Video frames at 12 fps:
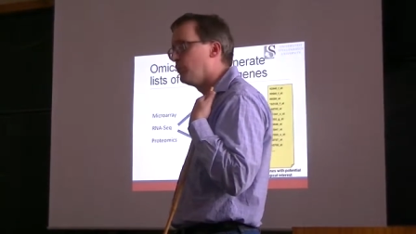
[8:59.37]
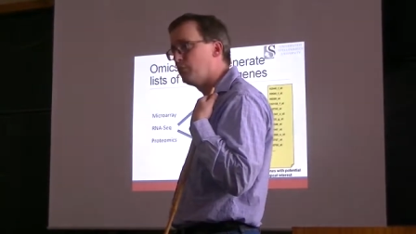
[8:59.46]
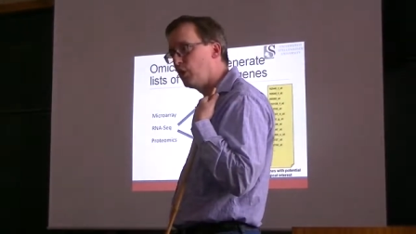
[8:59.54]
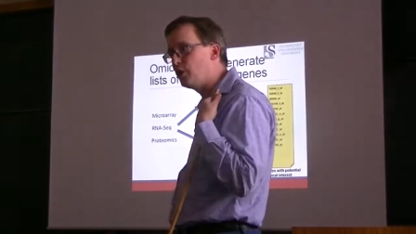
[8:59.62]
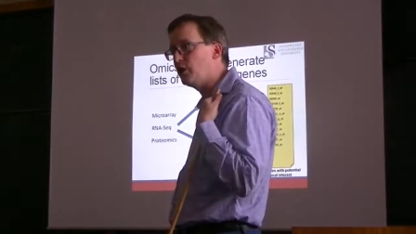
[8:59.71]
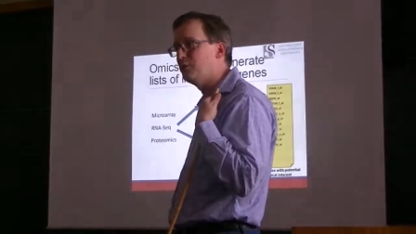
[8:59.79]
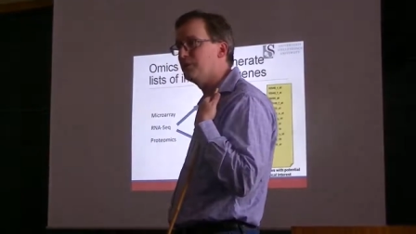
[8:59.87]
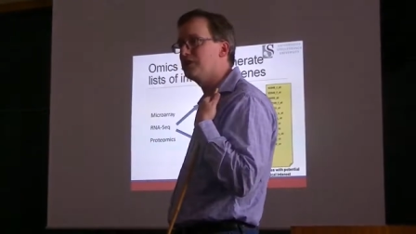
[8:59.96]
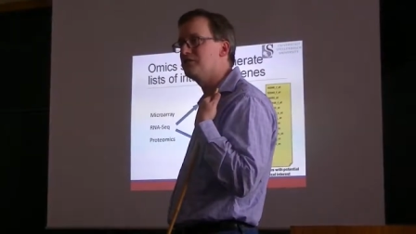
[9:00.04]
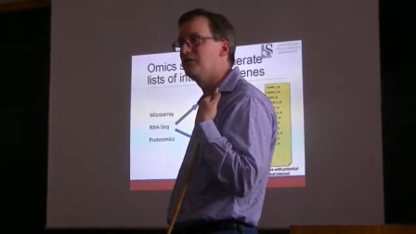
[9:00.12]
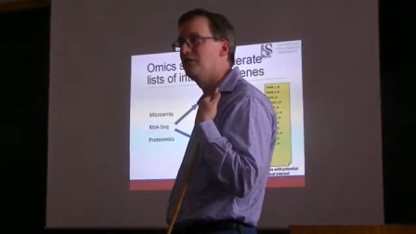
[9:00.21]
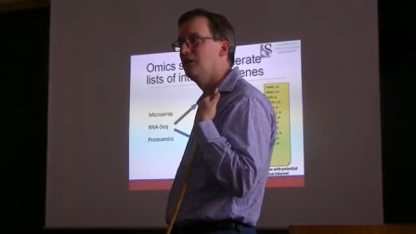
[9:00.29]

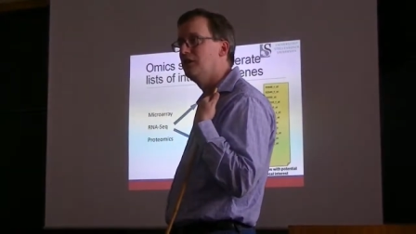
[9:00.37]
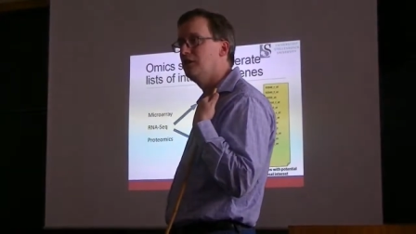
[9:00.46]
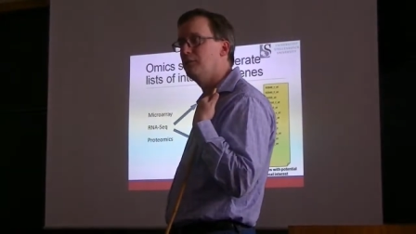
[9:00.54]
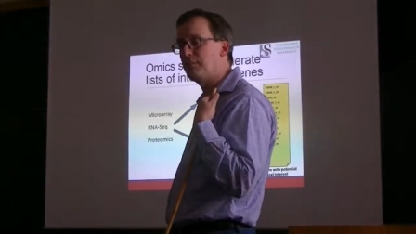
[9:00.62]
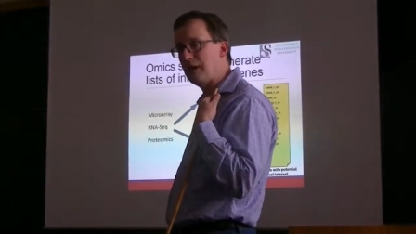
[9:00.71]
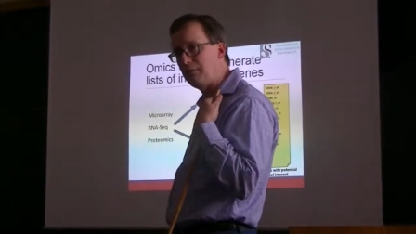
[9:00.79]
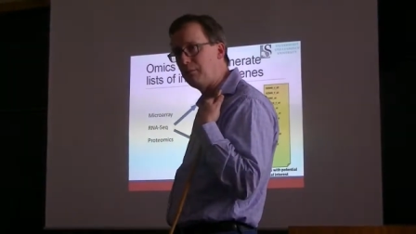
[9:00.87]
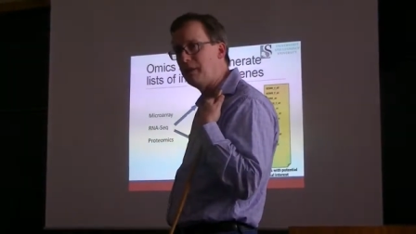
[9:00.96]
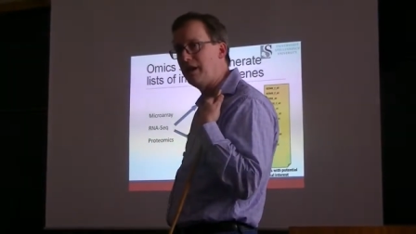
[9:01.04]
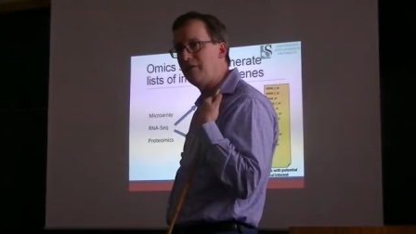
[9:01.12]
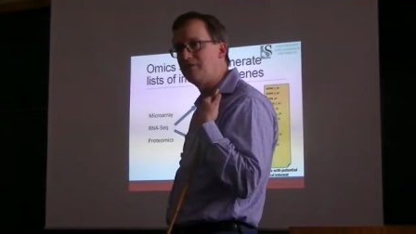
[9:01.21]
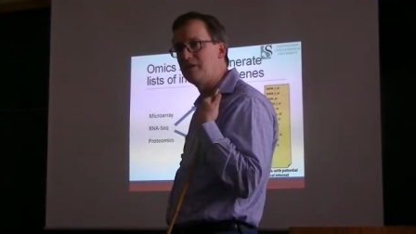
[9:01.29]
proteomics, you probably
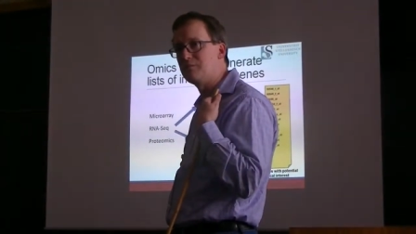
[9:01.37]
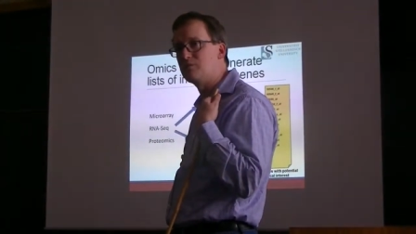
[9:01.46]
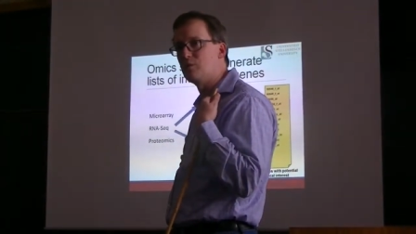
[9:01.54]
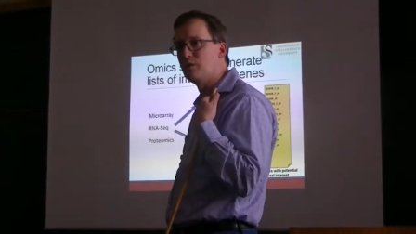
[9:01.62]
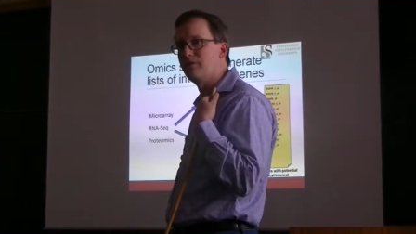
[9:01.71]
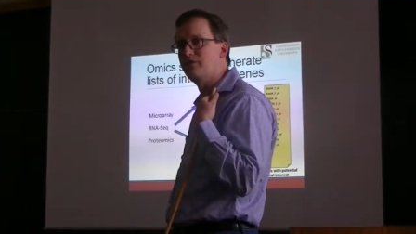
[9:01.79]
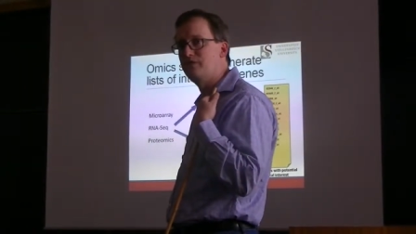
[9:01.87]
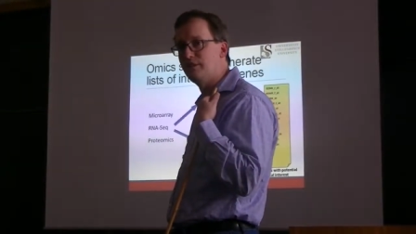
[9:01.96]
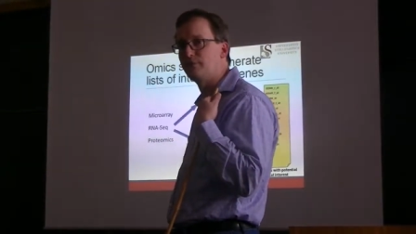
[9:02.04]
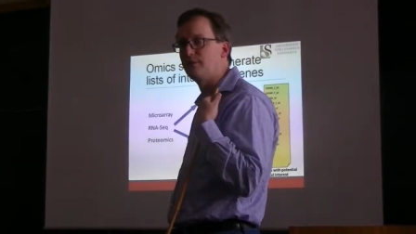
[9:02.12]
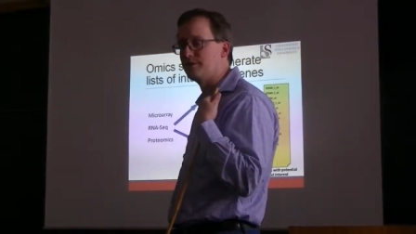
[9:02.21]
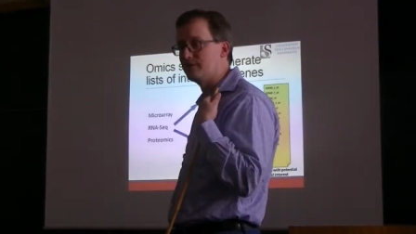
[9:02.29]
have some sort of
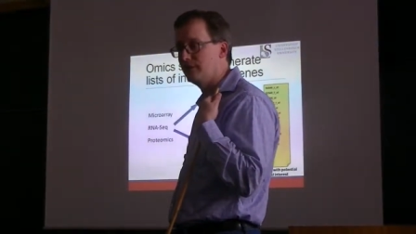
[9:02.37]
difference